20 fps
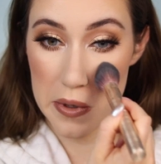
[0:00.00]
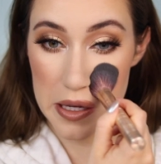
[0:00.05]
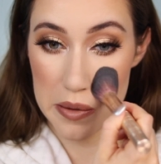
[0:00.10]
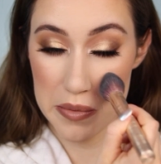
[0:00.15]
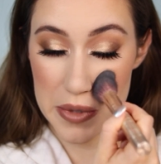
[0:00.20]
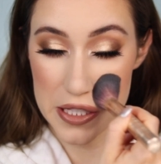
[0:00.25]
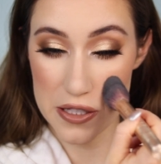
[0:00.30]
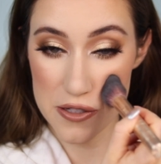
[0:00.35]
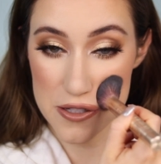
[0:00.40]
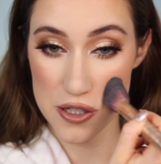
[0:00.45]

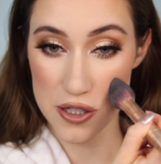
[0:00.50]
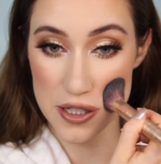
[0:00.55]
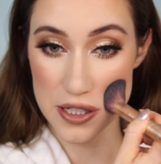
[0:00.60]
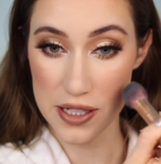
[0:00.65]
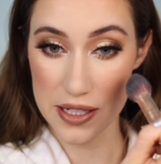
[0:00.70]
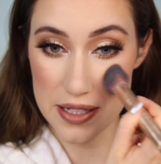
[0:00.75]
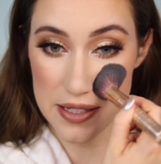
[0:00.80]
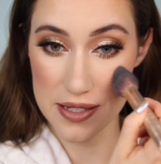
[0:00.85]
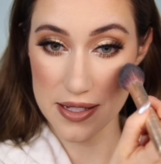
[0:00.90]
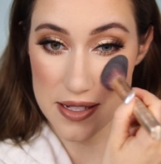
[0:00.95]
and make sure
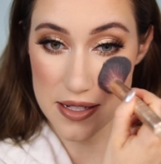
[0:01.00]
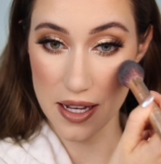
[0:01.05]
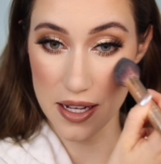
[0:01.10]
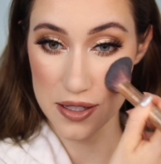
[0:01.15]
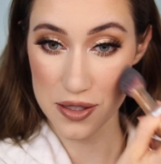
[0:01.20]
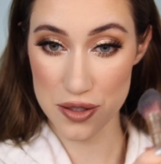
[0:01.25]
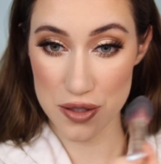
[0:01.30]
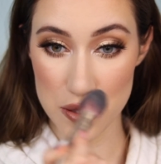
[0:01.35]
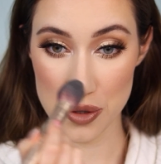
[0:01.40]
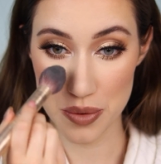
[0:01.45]
it's
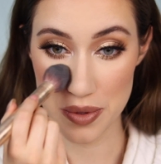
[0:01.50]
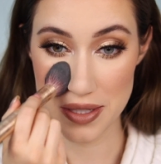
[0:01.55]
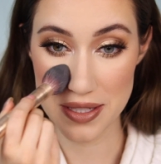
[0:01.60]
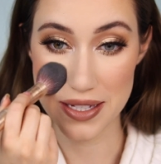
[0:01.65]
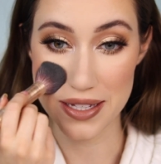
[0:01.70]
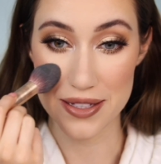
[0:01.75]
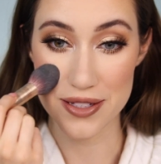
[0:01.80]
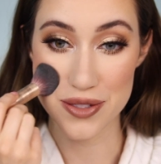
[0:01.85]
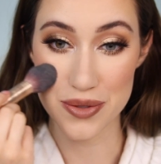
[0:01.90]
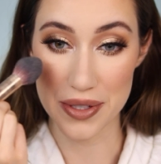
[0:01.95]
not too
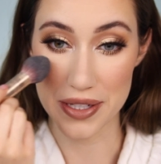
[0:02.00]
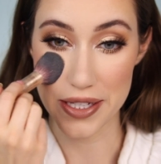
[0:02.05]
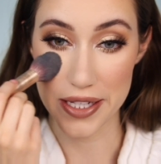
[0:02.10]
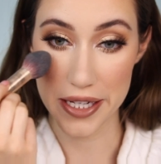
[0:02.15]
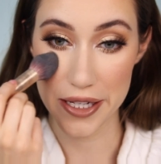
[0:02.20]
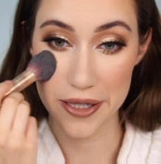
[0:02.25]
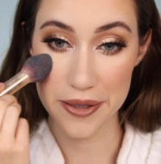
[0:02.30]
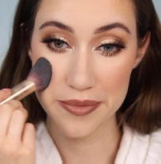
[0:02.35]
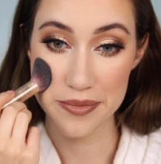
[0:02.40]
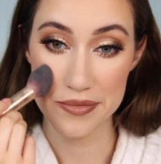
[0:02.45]
intense right
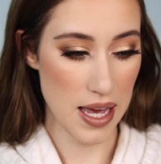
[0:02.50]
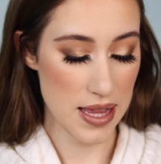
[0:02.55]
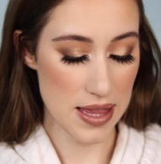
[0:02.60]
here.